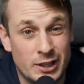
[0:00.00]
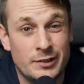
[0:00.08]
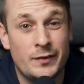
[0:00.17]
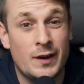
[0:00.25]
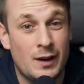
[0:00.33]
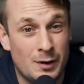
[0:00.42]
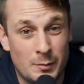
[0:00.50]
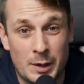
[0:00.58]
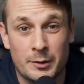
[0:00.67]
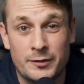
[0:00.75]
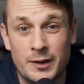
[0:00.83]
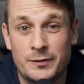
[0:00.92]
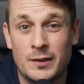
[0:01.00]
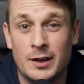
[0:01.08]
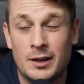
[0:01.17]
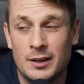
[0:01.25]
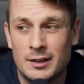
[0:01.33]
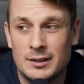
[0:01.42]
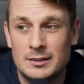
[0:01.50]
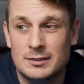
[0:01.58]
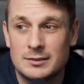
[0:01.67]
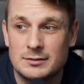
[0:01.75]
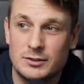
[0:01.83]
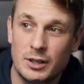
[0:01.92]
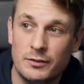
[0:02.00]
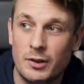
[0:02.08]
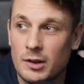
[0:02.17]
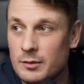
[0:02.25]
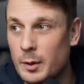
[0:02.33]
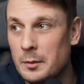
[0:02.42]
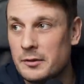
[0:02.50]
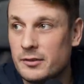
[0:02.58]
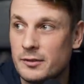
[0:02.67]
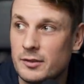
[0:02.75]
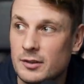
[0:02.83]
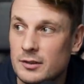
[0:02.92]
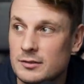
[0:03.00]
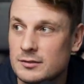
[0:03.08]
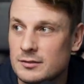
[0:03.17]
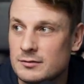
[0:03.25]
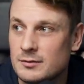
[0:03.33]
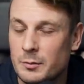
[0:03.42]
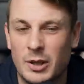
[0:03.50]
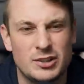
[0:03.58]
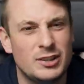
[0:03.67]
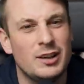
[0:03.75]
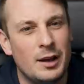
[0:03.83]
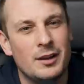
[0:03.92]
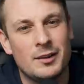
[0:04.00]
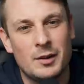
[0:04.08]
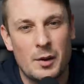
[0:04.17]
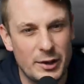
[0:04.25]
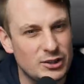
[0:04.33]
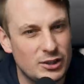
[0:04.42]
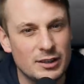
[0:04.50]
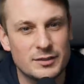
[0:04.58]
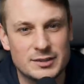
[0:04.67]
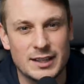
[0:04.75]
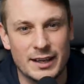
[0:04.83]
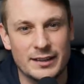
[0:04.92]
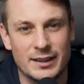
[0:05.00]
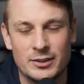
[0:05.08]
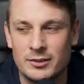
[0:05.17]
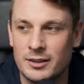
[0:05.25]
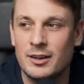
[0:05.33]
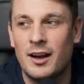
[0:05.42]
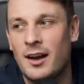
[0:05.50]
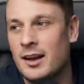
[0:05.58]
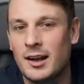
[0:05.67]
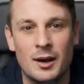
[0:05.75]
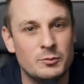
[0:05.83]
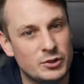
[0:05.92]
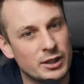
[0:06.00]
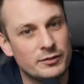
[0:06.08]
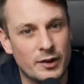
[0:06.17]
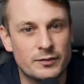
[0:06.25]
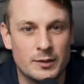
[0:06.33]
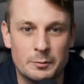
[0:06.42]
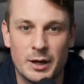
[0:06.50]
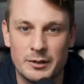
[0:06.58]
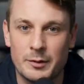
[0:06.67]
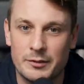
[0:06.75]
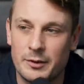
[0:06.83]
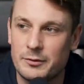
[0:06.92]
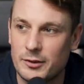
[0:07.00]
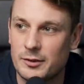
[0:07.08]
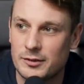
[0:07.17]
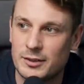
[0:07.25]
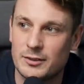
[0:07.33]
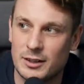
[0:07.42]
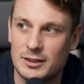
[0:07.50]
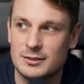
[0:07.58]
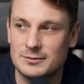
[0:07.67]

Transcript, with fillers: Jennifer and Mama Fofa. Jennifer and Mama Fofa. Bet she, uh, I bet she loves saying that, doesn't she? Hi, I'm Jennifer from Mama Fofa.